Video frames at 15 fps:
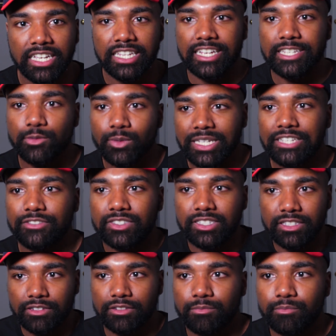That's what gives
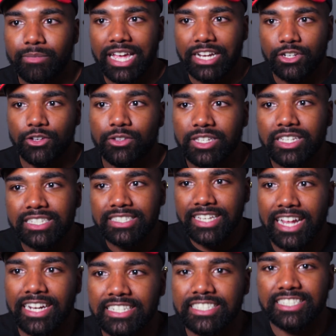the Magnolia its
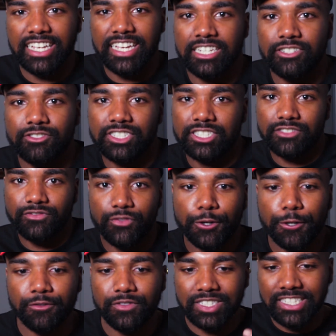kind of just energy, its
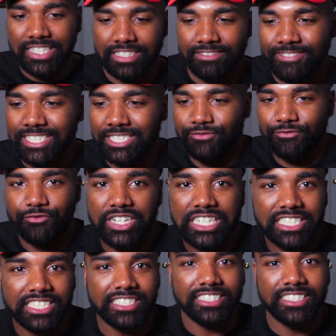verve, its
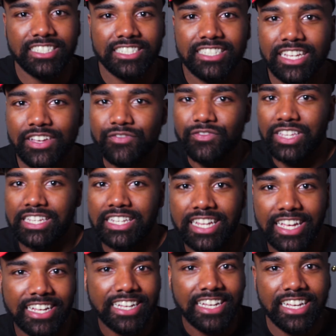friction, just that feeling
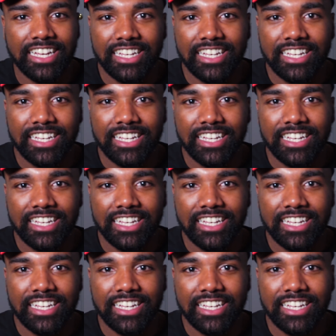like